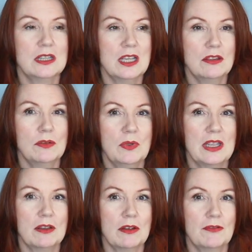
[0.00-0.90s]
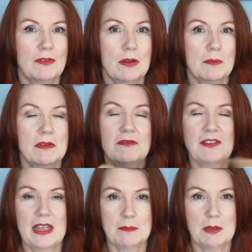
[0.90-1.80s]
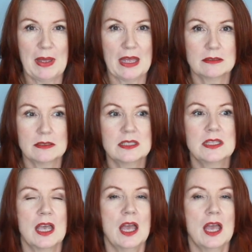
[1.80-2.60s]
the other week from Fayma Patterns.